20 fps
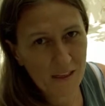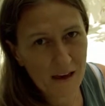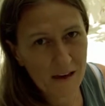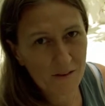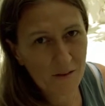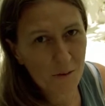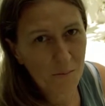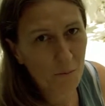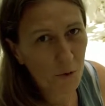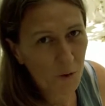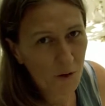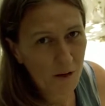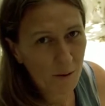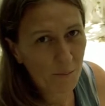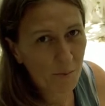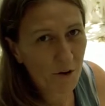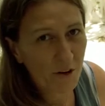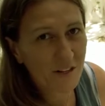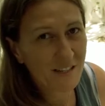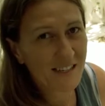that the morning
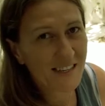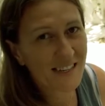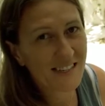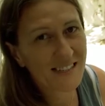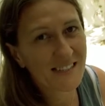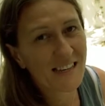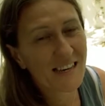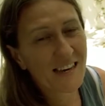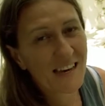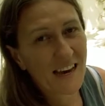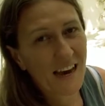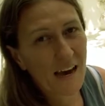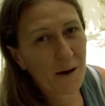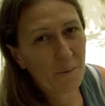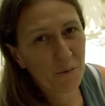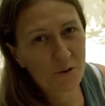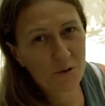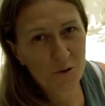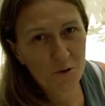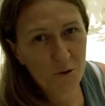process and
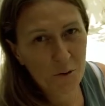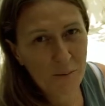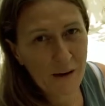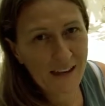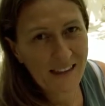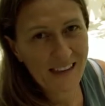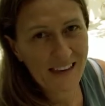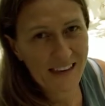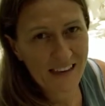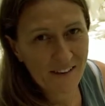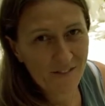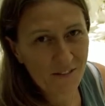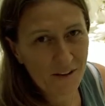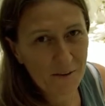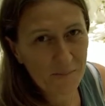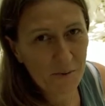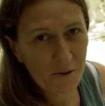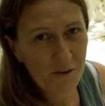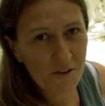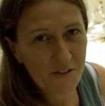we'll talk about the
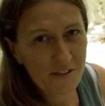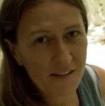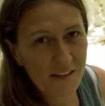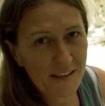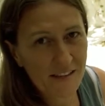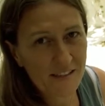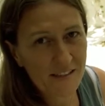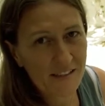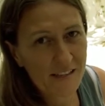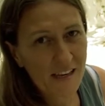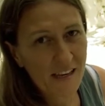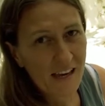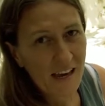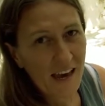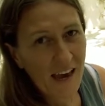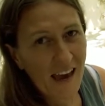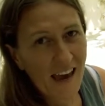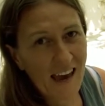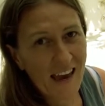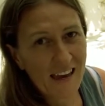evening process
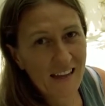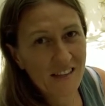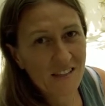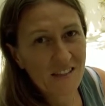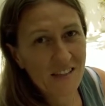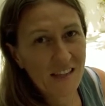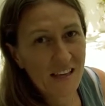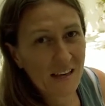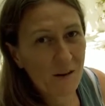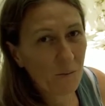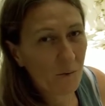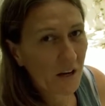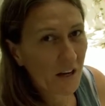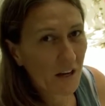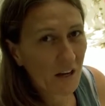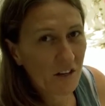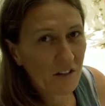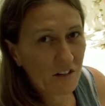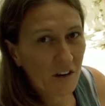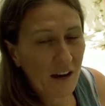and then we're
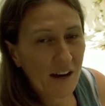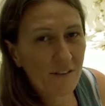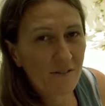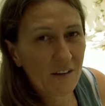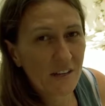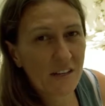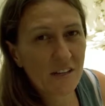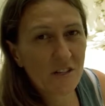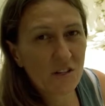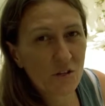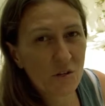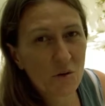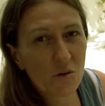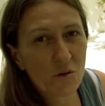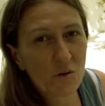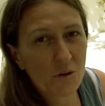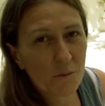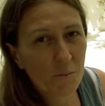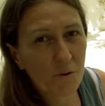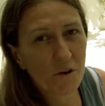going to dive
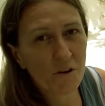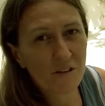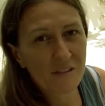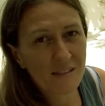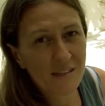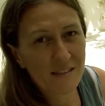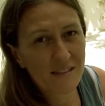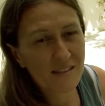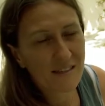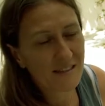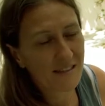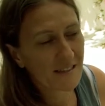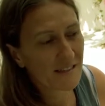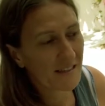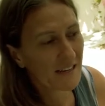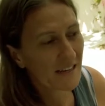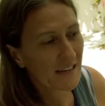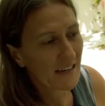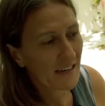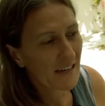into the processes
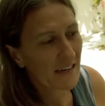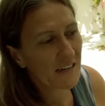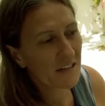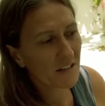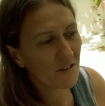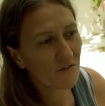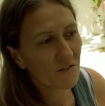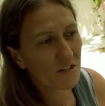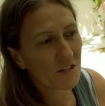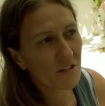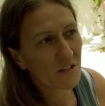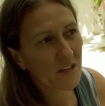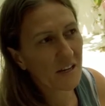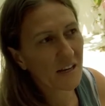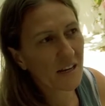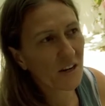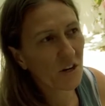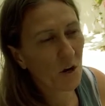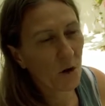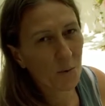
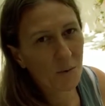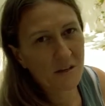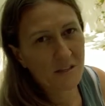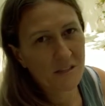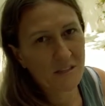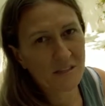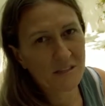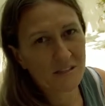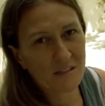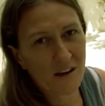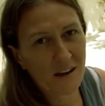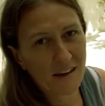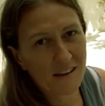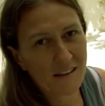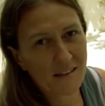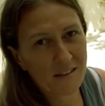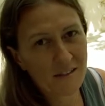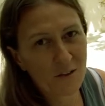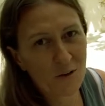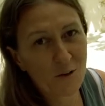individually and go into the
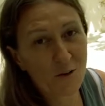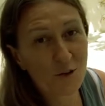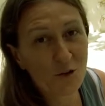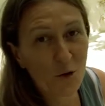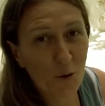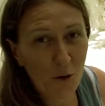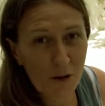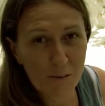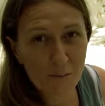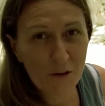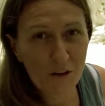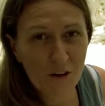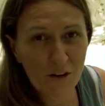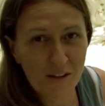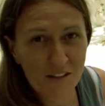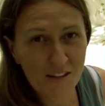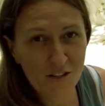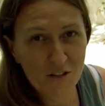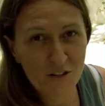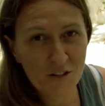science. So join me
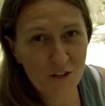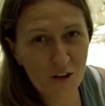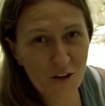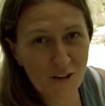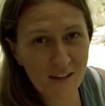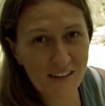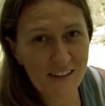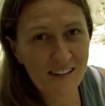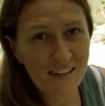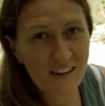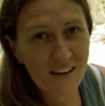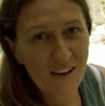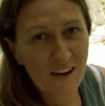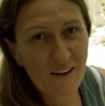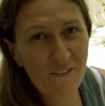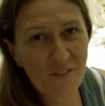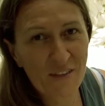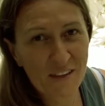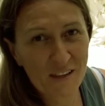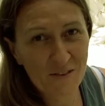on this journey
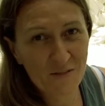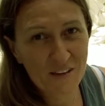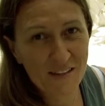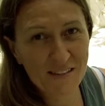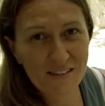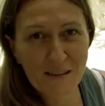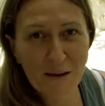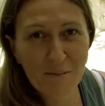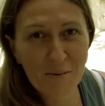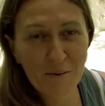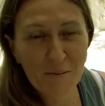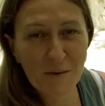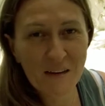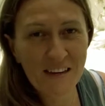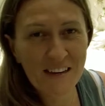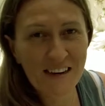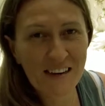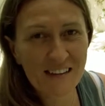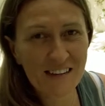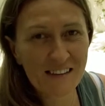of the living
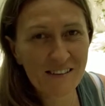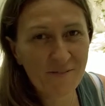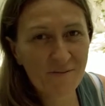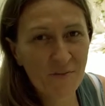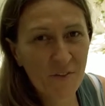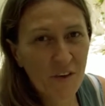supplement garden.